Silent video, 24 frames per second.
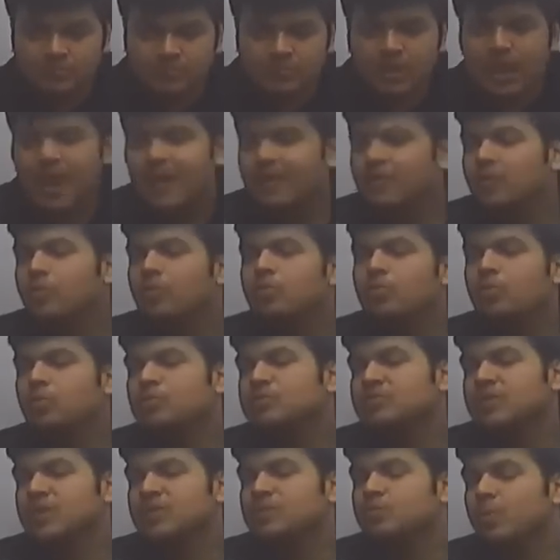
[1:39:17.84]
and those
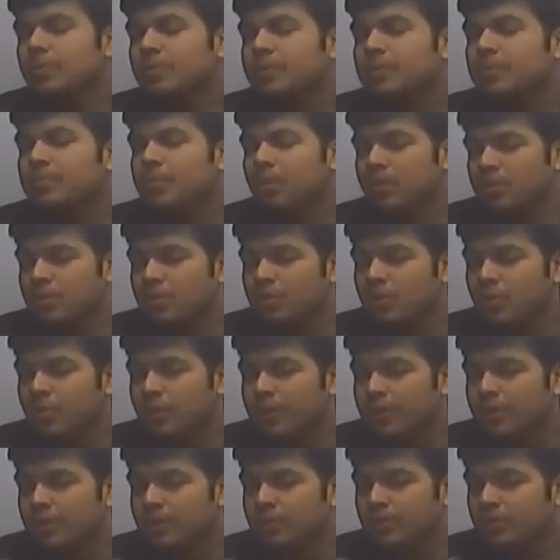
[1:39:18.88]
things will be important over
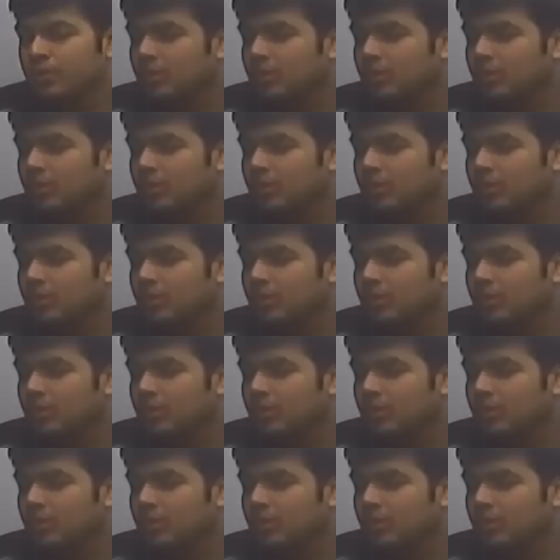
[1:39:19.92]
here.